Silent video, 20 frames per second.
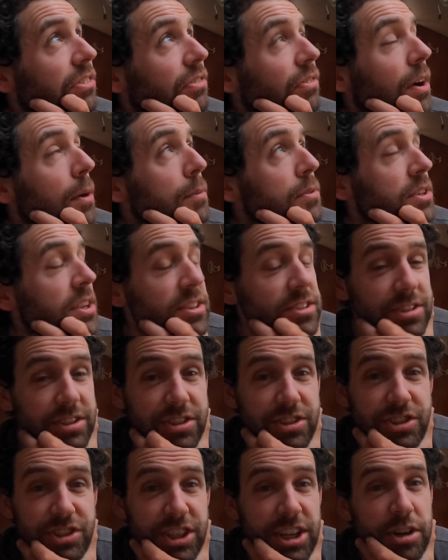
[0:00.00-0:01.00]
represents
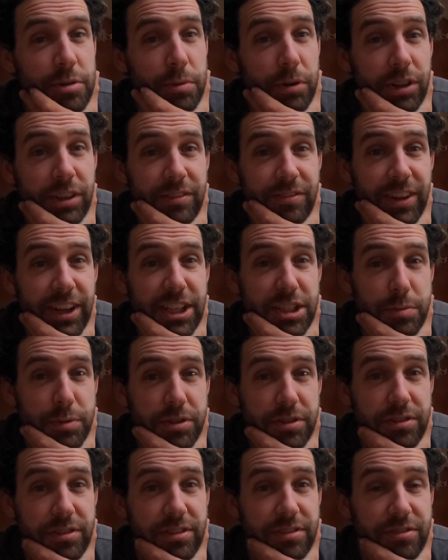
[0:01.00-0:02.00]
considerable
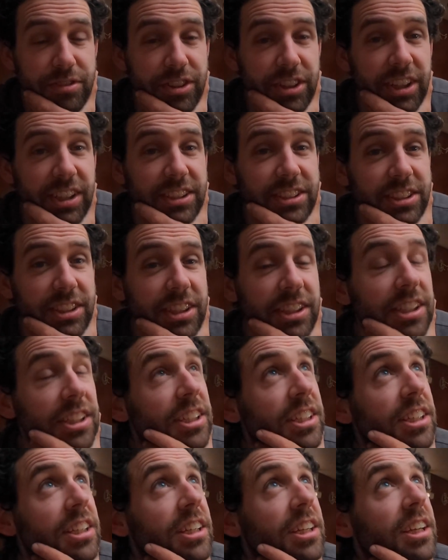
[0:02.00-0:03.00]
investment for us,
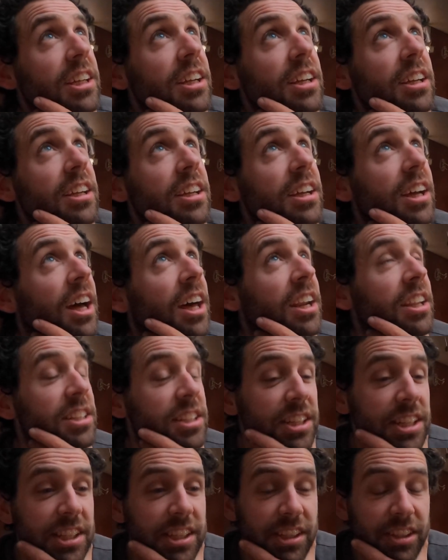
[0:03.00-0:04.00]
and
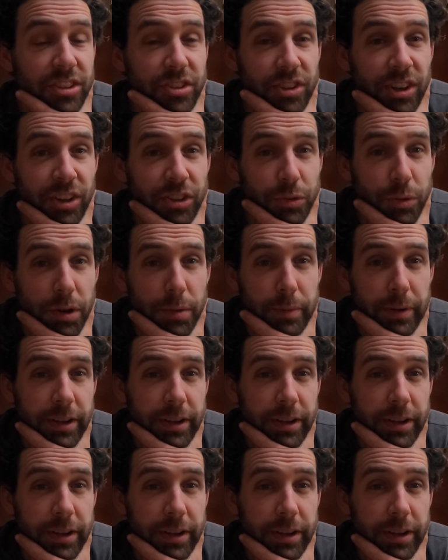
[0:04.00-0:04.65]
it's leaking straight onto our